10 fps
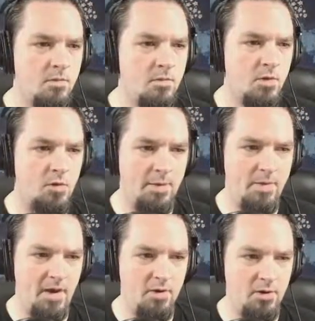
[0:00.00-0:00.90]
Grab
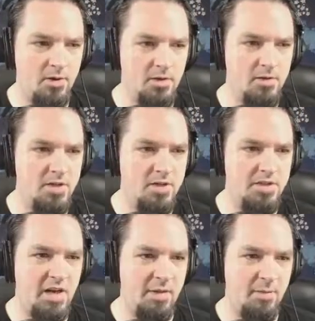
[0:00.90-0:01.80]
our
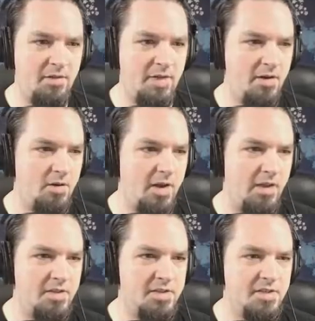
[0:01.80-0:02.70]
titanium off of that. Okay,
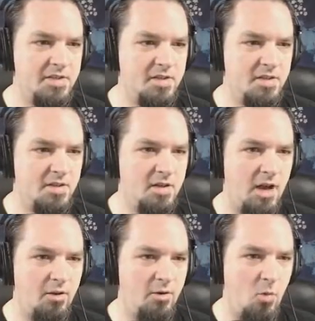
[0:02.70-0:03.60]
this is...
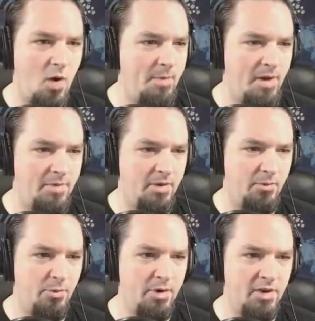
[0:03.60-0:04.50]
I don't know why, but I'm
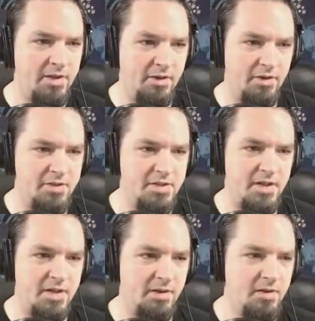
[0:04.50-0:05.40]
getting really nervous
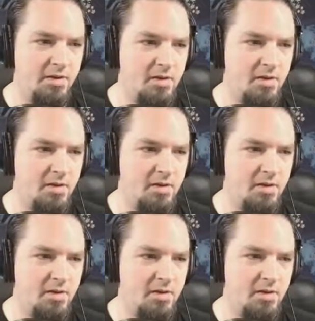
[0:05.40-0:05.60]
here.